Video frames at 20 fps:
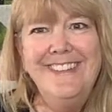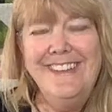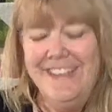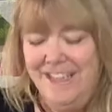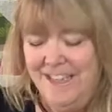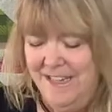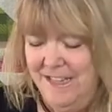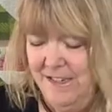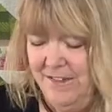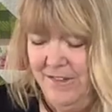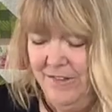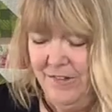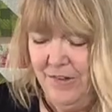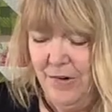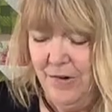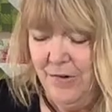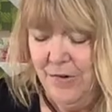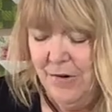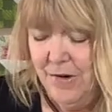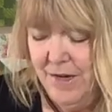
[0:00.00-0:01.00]
And
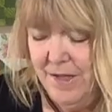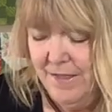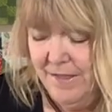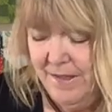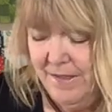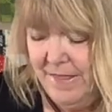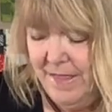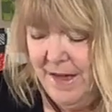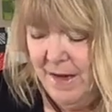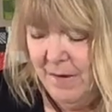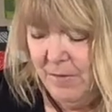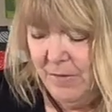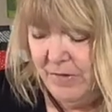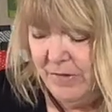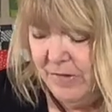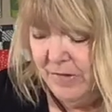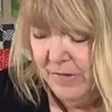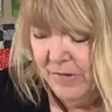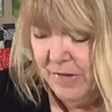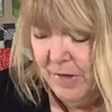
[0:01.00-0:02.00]
so I thought that
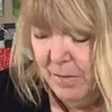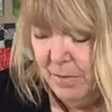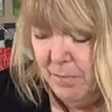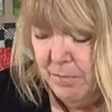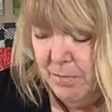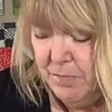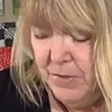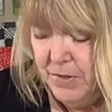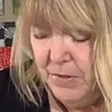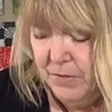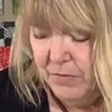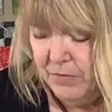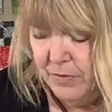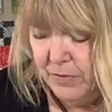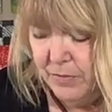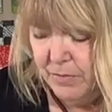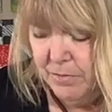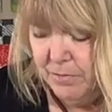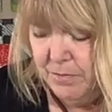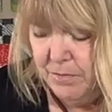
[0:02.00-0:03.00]
was just a
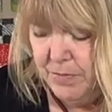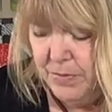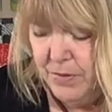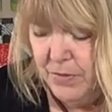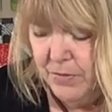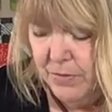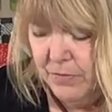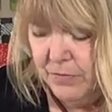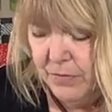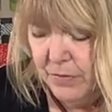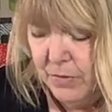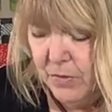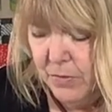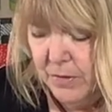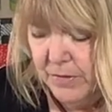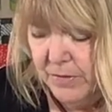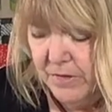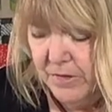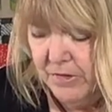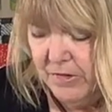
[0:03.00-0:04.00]
beautiful, beautiful
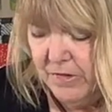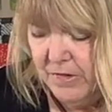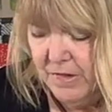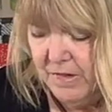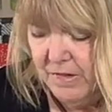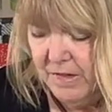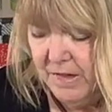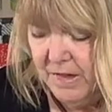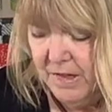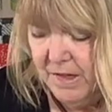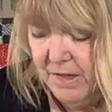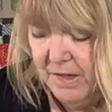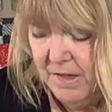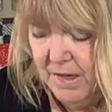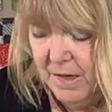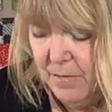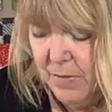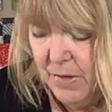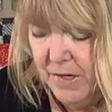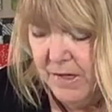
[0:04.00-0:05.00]
quilt that she did,
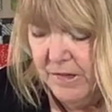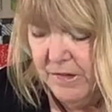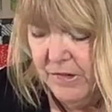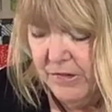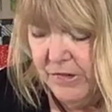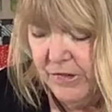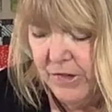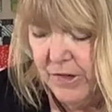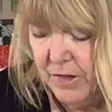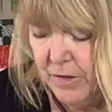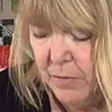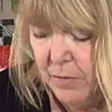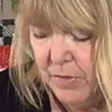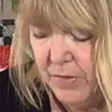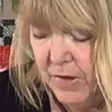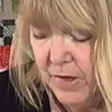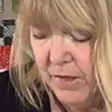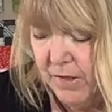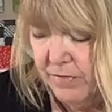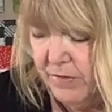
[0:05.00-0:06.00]
and I wanted to share it with
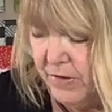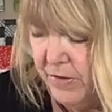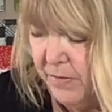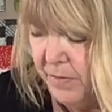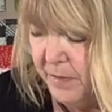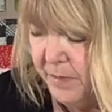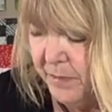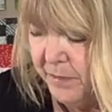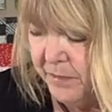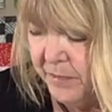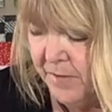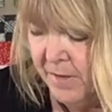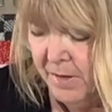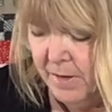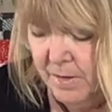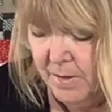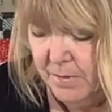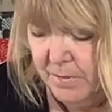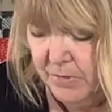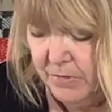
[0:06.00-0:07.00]
all of you.
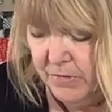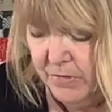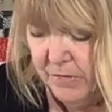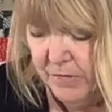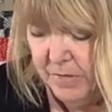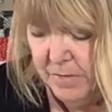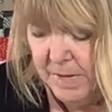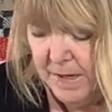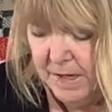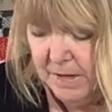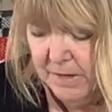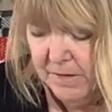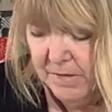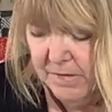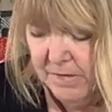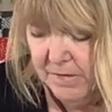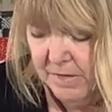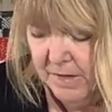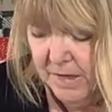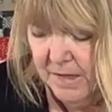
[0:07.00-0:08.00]
Just
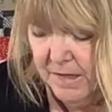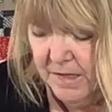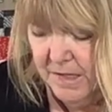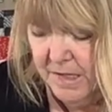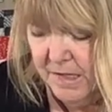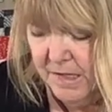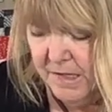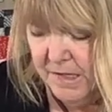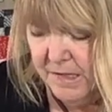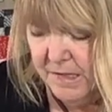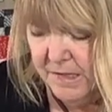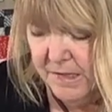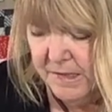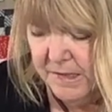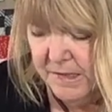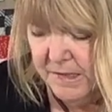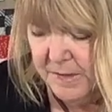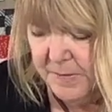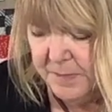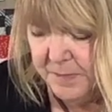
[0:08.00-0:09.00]
about done
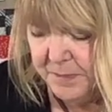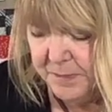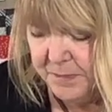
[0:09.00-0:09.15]
here.